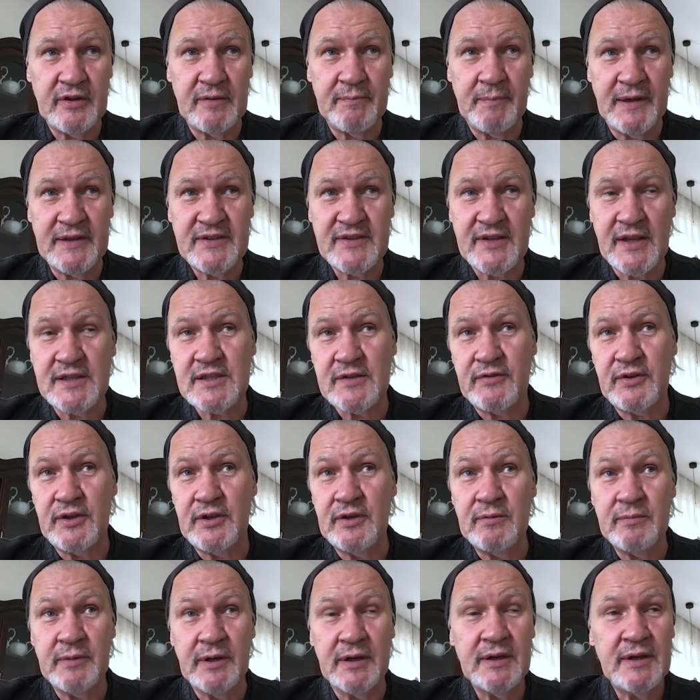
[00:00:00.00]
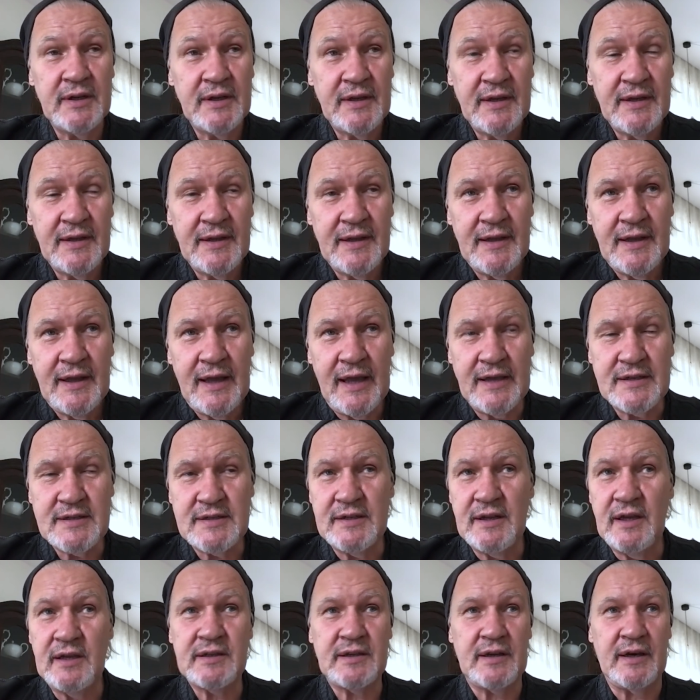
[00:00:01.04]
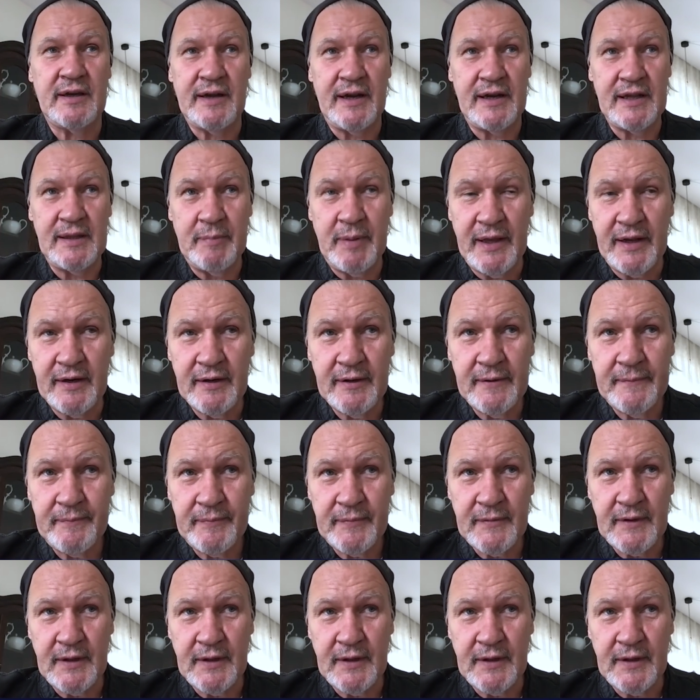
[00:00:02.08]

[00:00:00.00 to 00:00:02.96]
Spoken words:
of my sense of humor has not got any better.